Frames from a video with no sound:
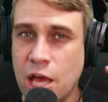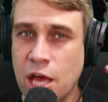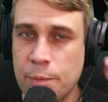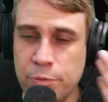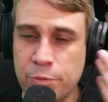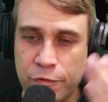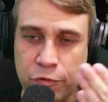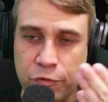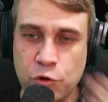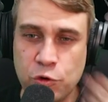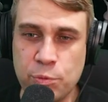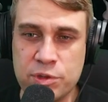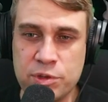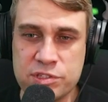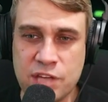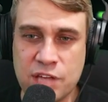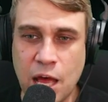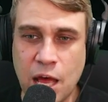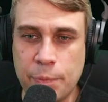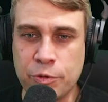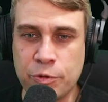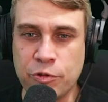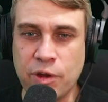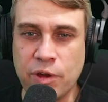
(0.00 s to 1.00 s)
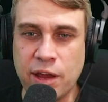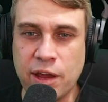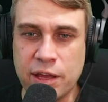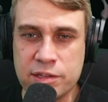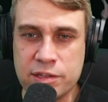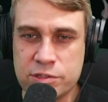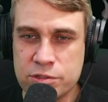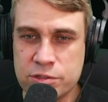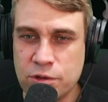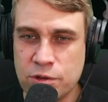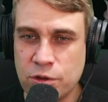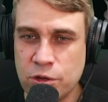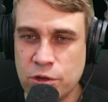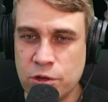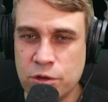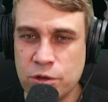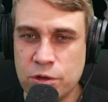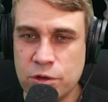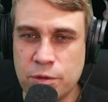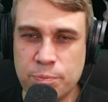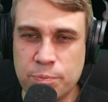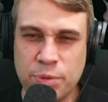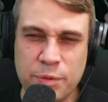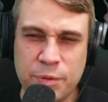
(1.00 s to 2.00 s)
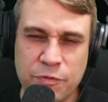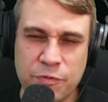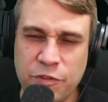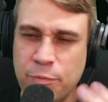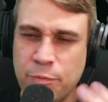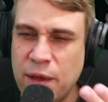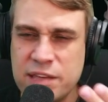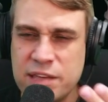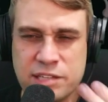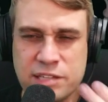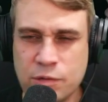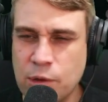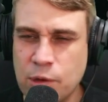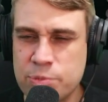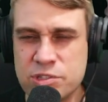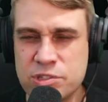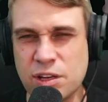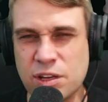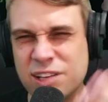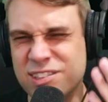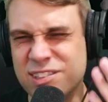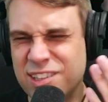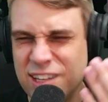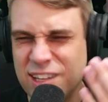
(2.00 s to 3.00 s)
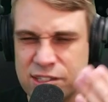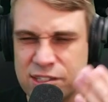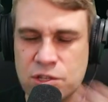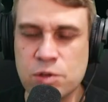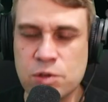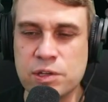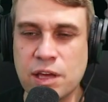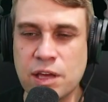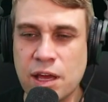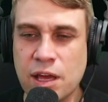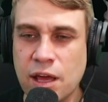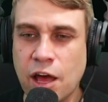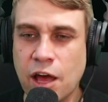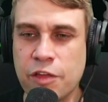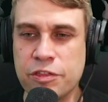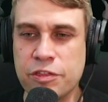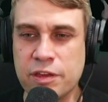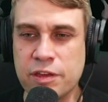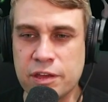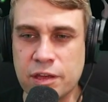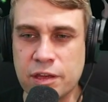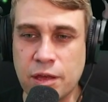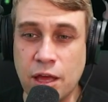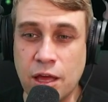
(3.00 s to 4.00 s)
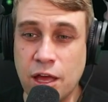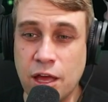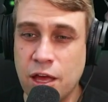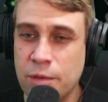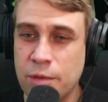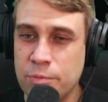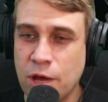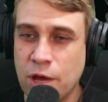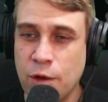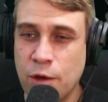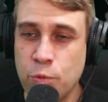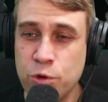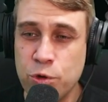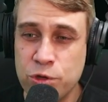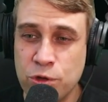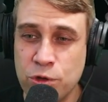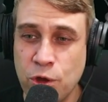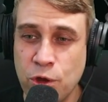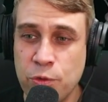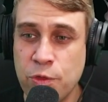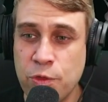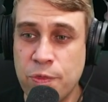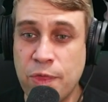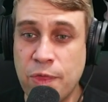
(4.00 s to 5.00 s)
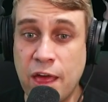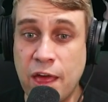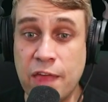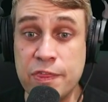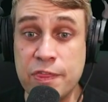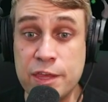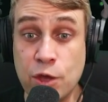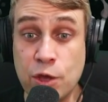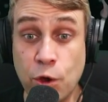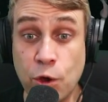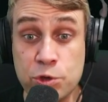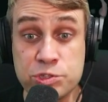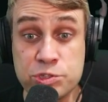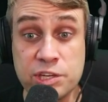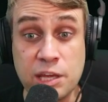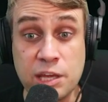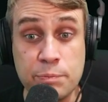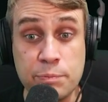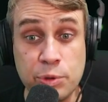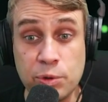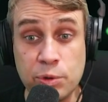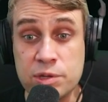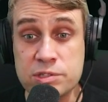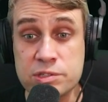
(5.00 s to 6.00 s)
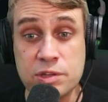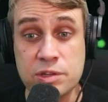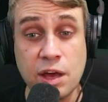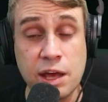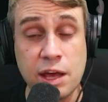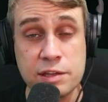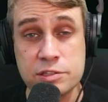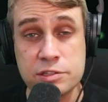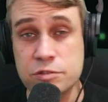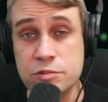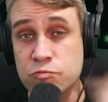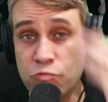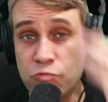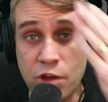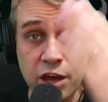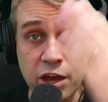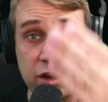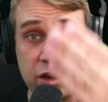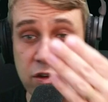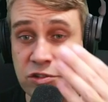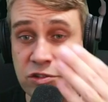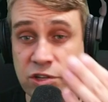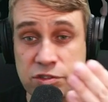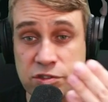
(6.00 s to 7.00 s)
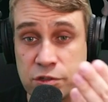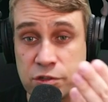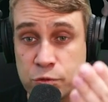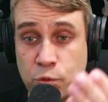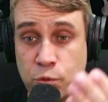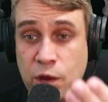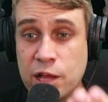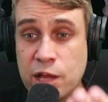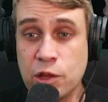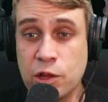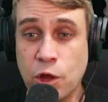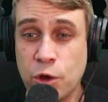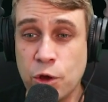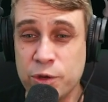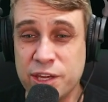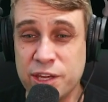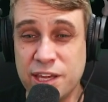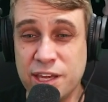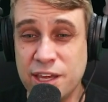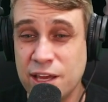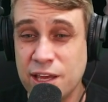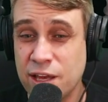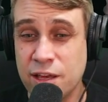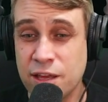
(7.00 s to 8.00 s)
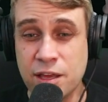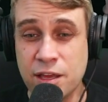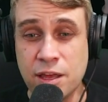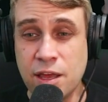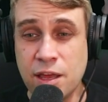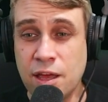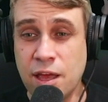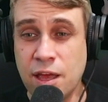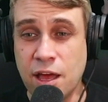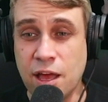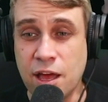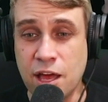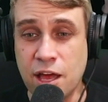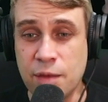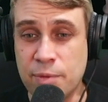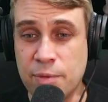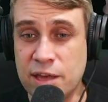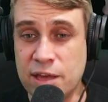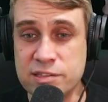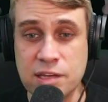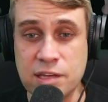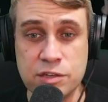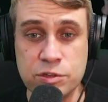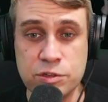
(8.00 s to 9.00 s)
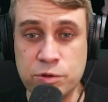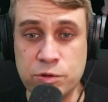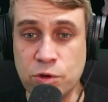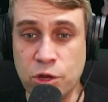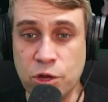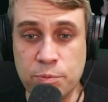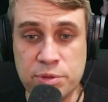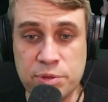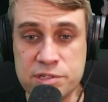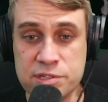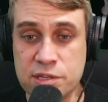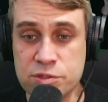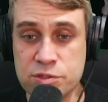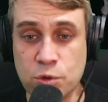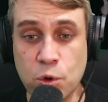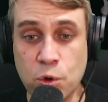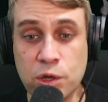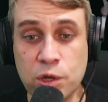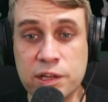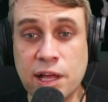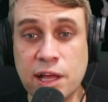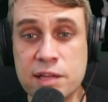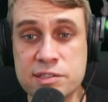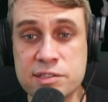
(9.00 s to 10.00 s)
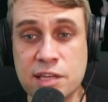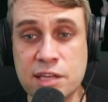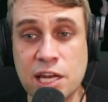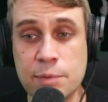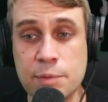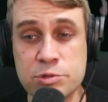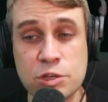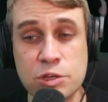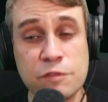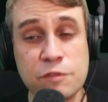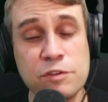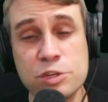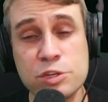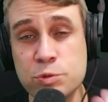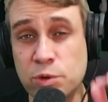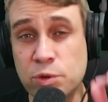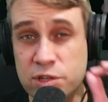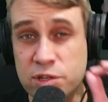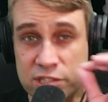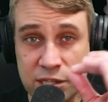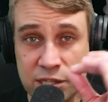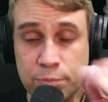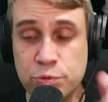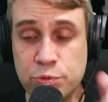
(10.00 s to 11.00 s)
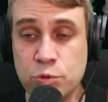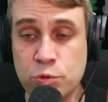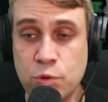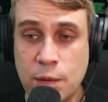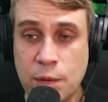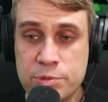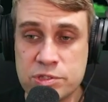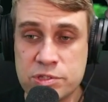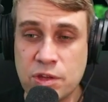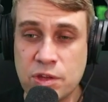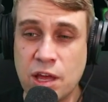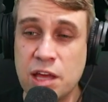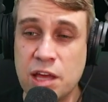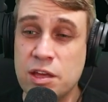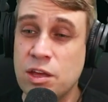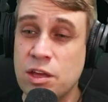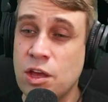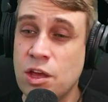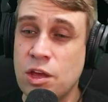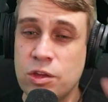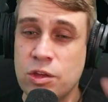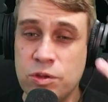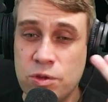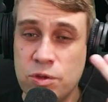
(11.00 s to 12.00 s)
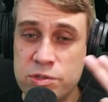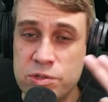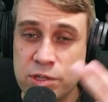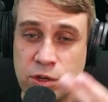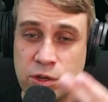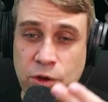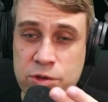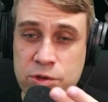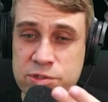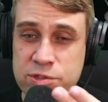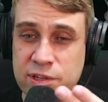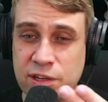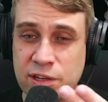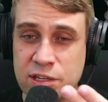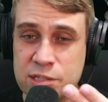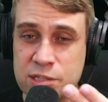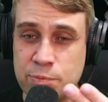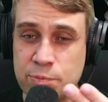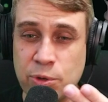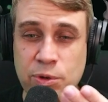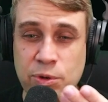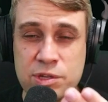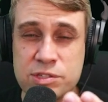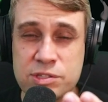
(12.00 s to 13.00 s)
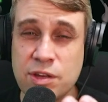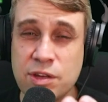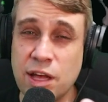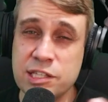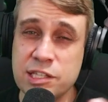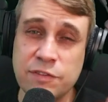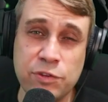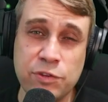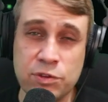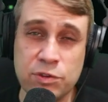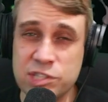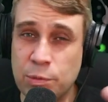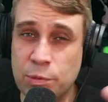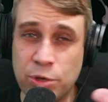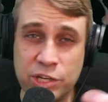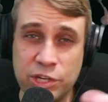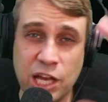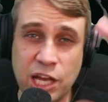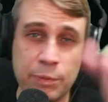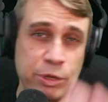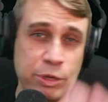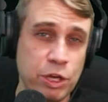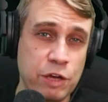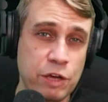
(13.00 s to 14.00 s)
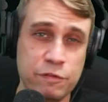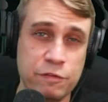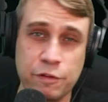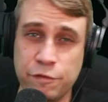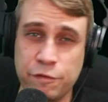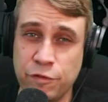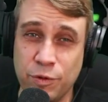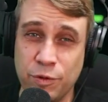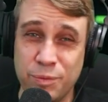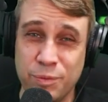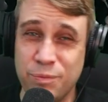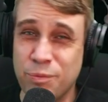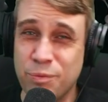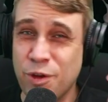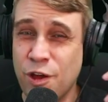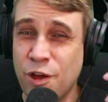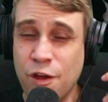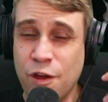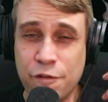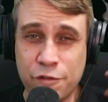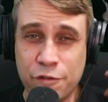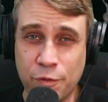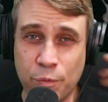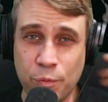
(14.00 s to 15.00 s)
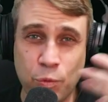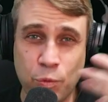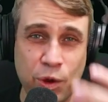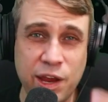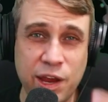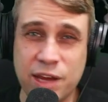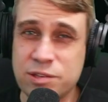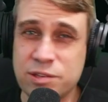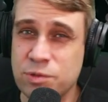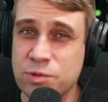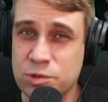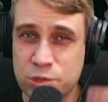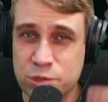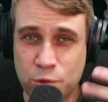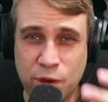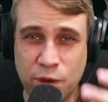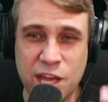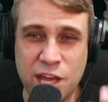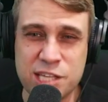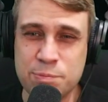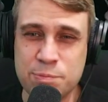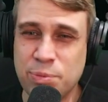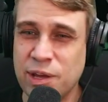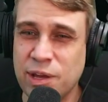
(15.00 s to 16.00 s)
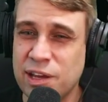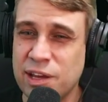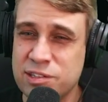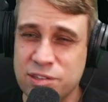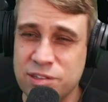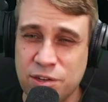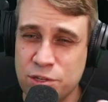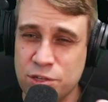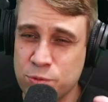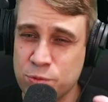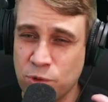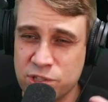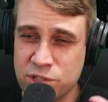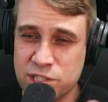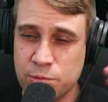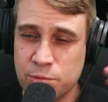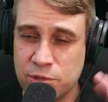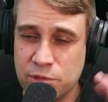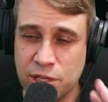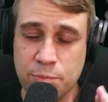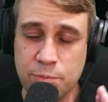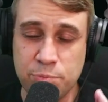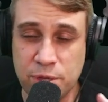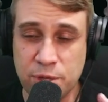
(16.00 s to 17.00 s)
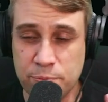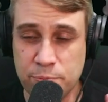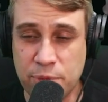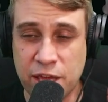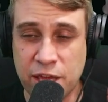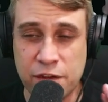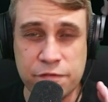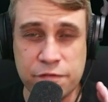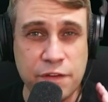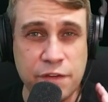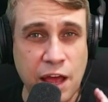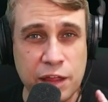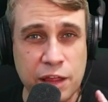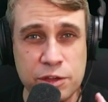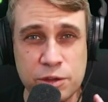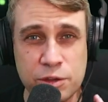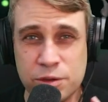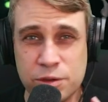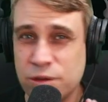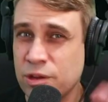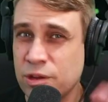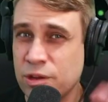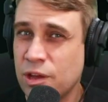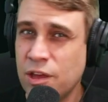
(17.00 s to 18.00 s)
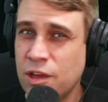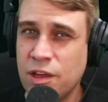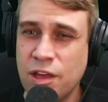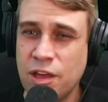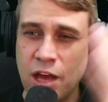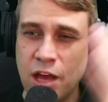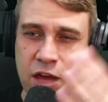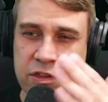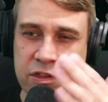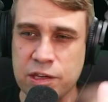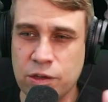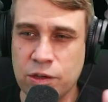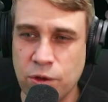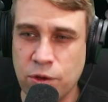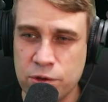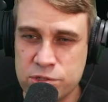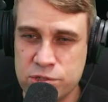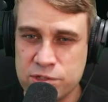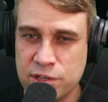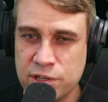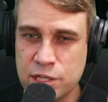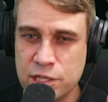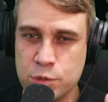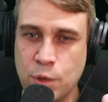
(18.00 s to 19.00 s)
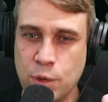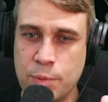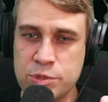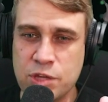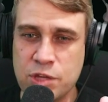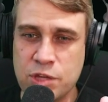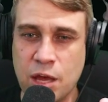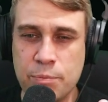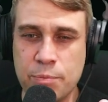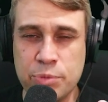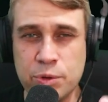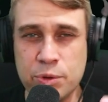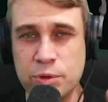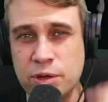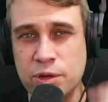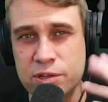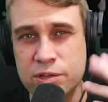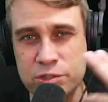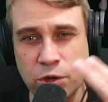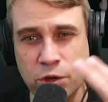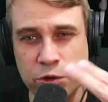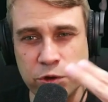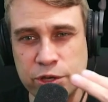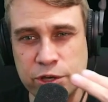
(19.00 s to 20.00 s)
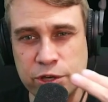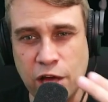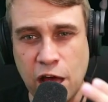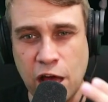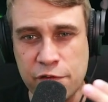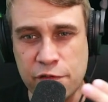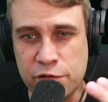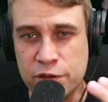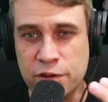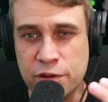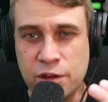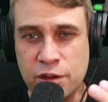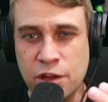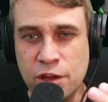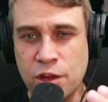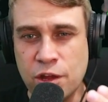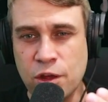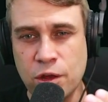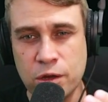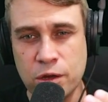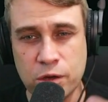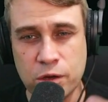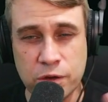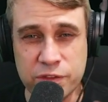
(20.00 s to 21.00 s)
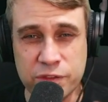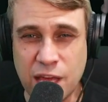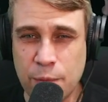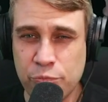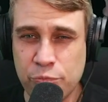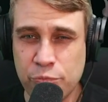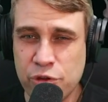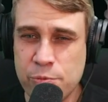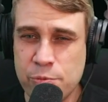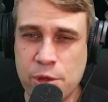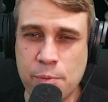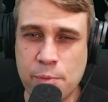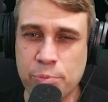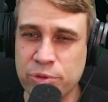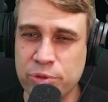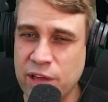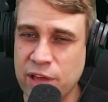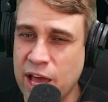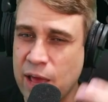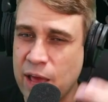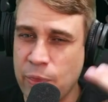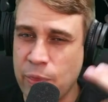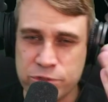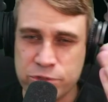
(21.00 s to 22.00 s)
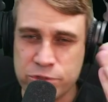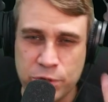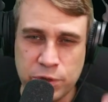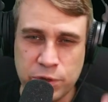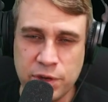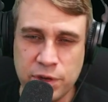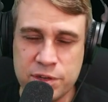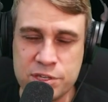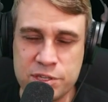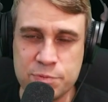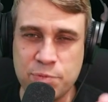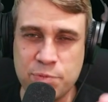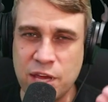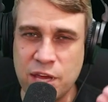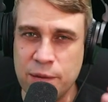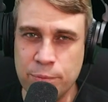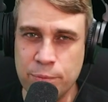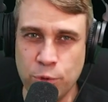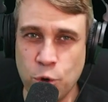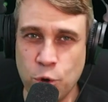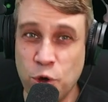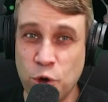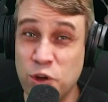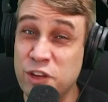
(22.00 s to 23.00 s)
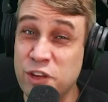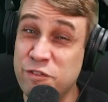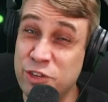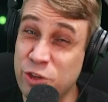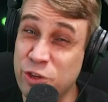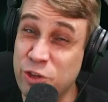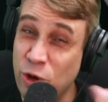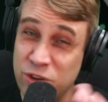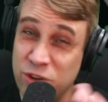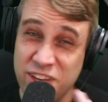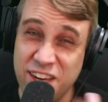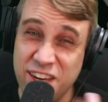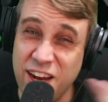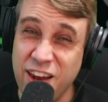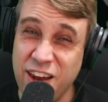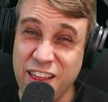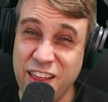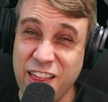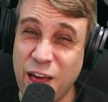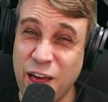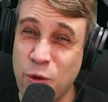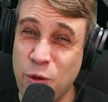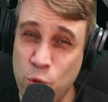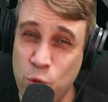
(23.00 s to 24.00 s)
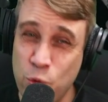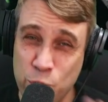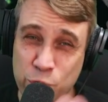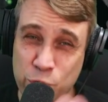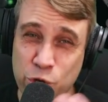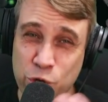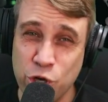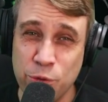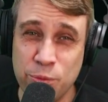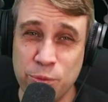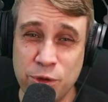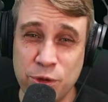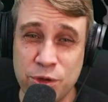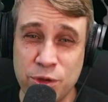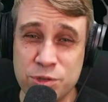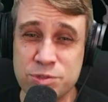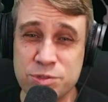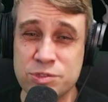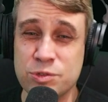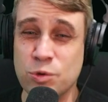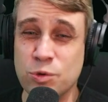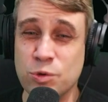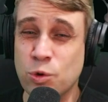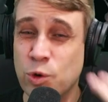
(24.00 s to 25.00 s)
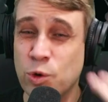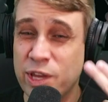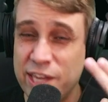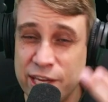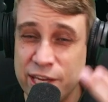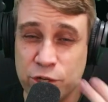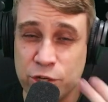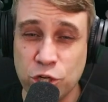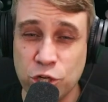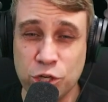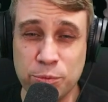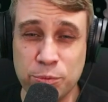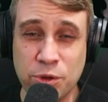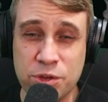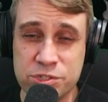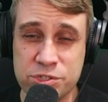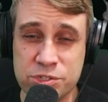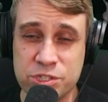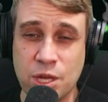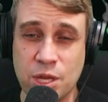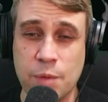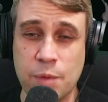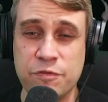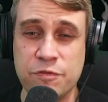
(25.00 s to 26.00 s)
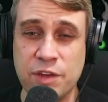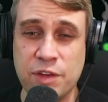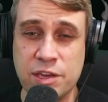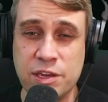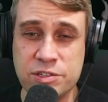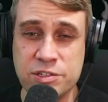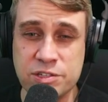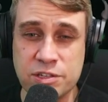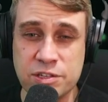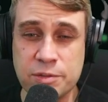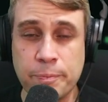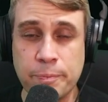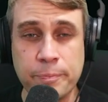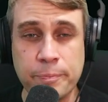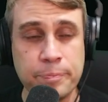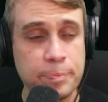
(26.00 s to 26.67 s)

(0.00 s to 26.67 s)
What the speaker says: performance upgrade. So, but for basic websites, it's okay, I think. I would note that the Hostinger builder sites run just as well on here as they do on business or cloud startup. So if you just want a simple website using Hostinger's builder sites, if you're someone coming over from Wix or Squarespace and you just want something a bit better value, I think Hostinger's website builder has got you covered on that premium plan. There's no need to spend more if you don't need any of that WooCommerce or e-commerce type feature.